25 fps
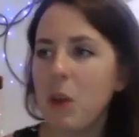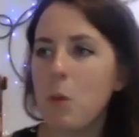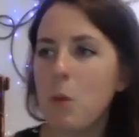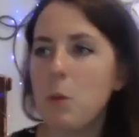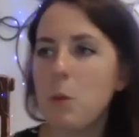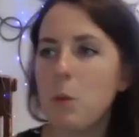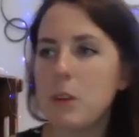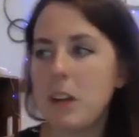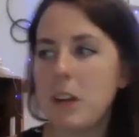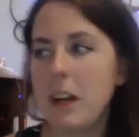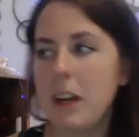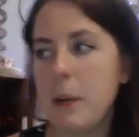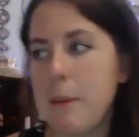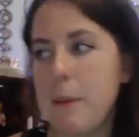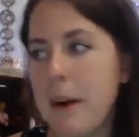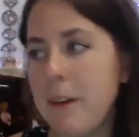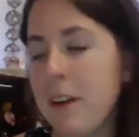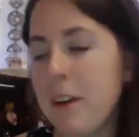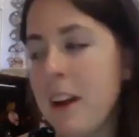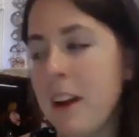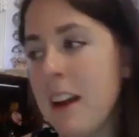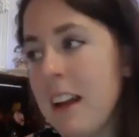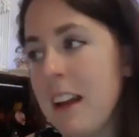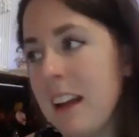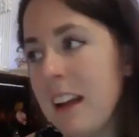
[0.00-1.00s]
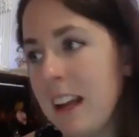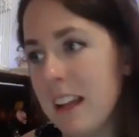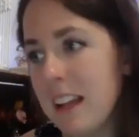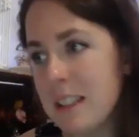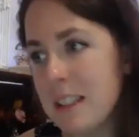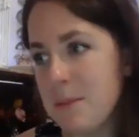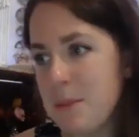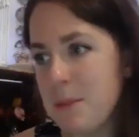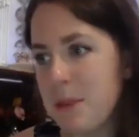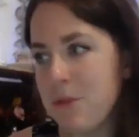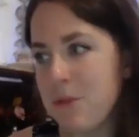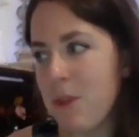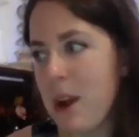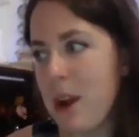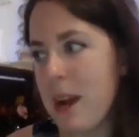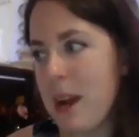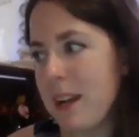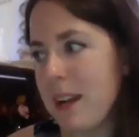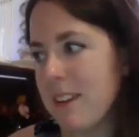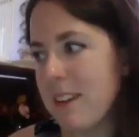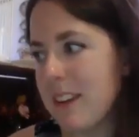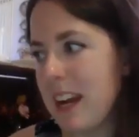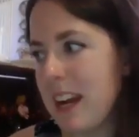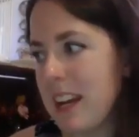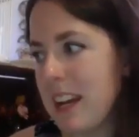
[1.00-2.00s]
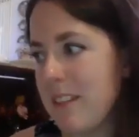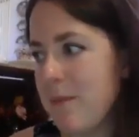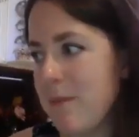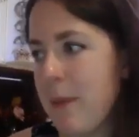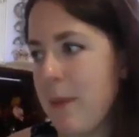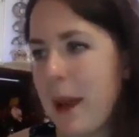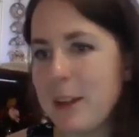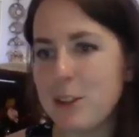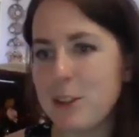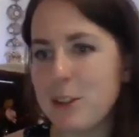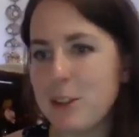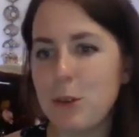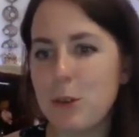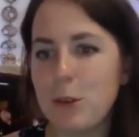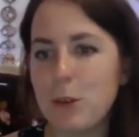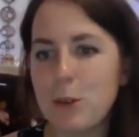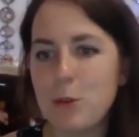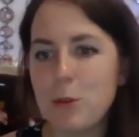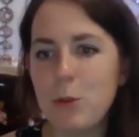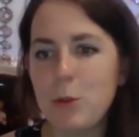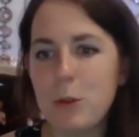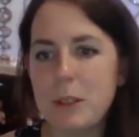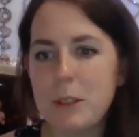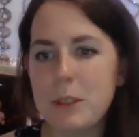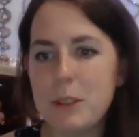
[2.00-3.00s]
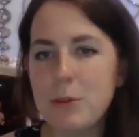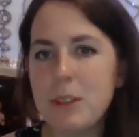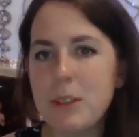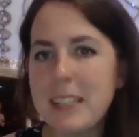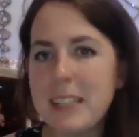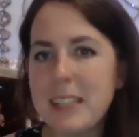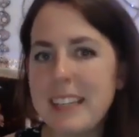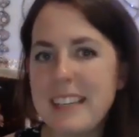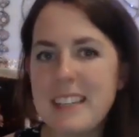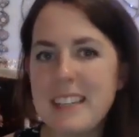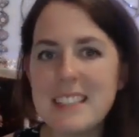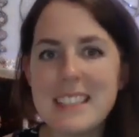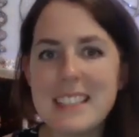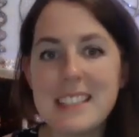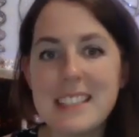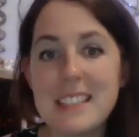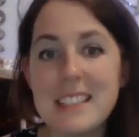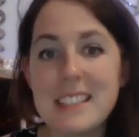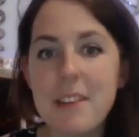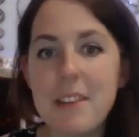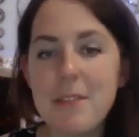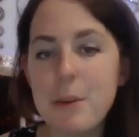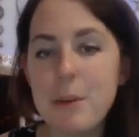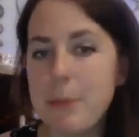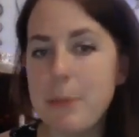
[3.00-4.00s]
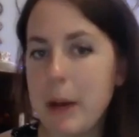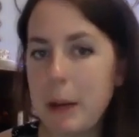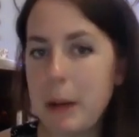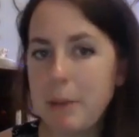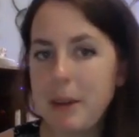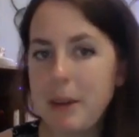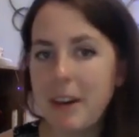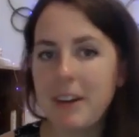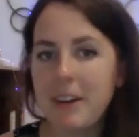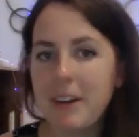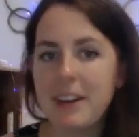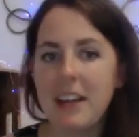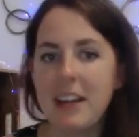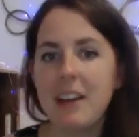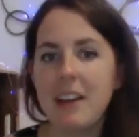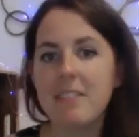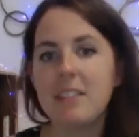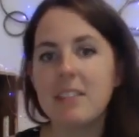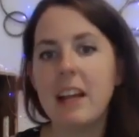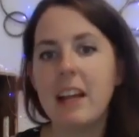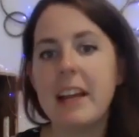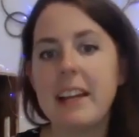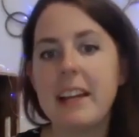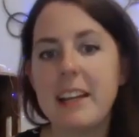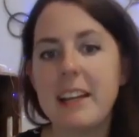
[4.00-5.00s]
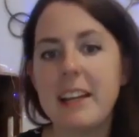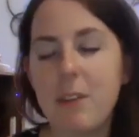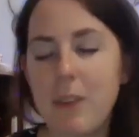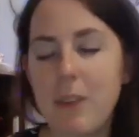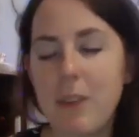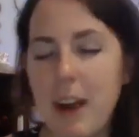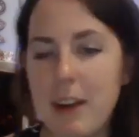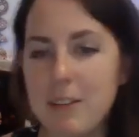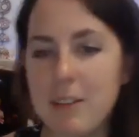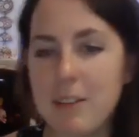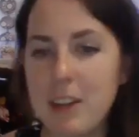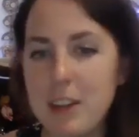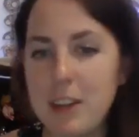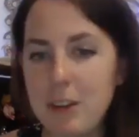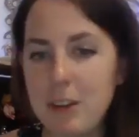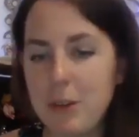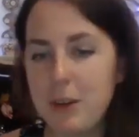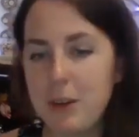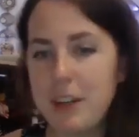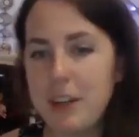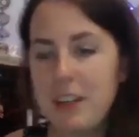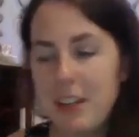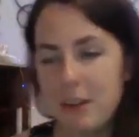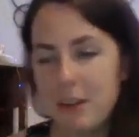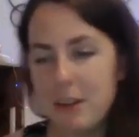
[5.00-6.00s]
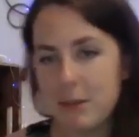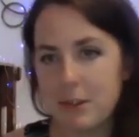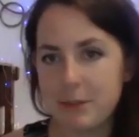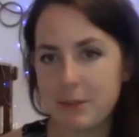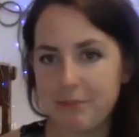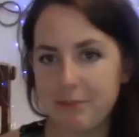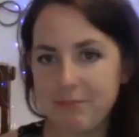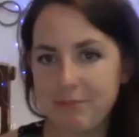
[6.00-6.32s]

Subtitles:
We'll talk about some different kind of magical tools, really easy stuff you probably already have lying around that you can use.